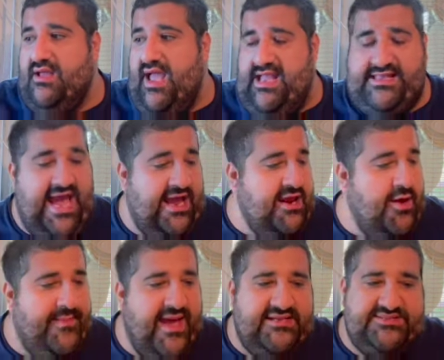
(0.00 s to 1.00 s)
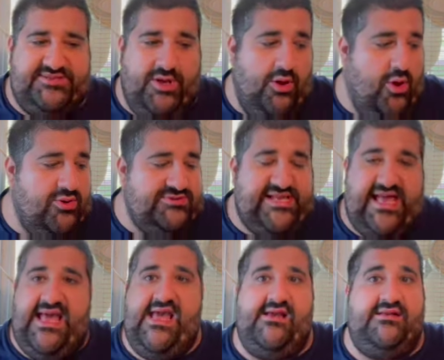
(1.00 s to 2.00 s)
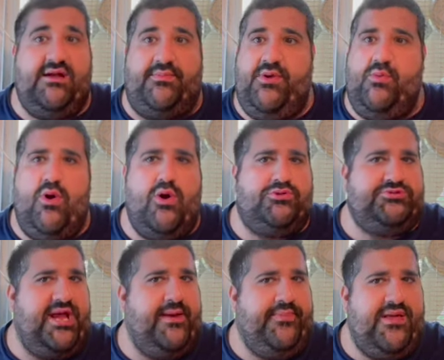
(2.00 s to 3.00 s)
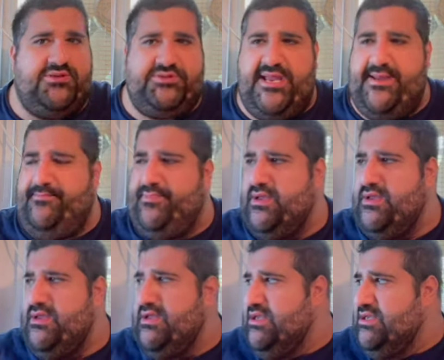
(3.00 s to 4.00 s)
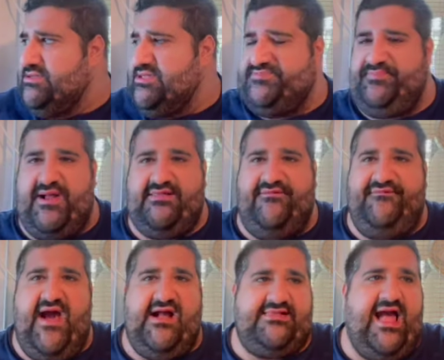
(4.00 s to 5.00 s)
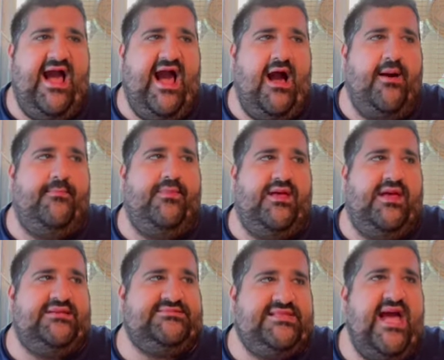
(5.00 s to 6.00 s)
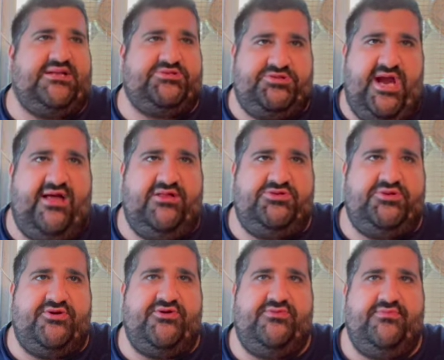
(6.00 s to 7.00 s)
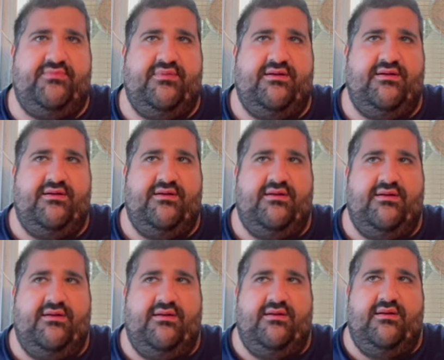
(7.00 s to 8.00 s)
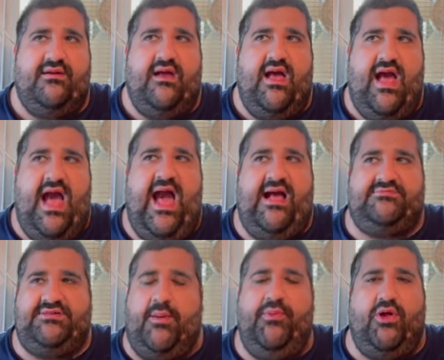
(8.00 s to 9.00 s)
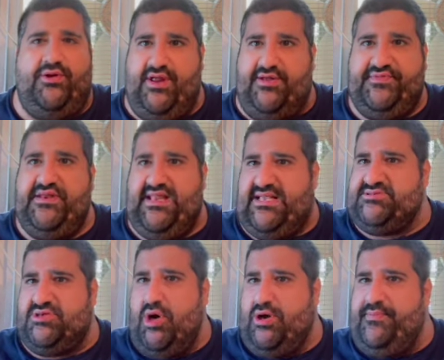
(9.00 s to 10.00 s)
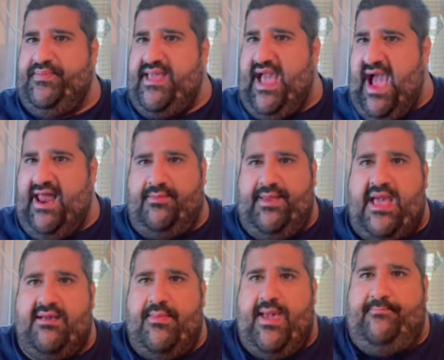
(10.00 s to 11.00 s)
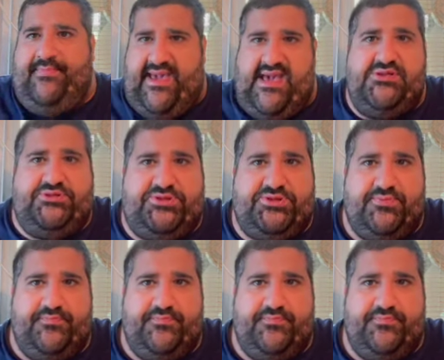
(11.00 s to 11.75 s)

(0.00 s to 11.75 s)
And Kenny Omega still holds the AEW World Championship, despite the fact that his next challenger at Double or Nothing is going to be Adam Hangman Page.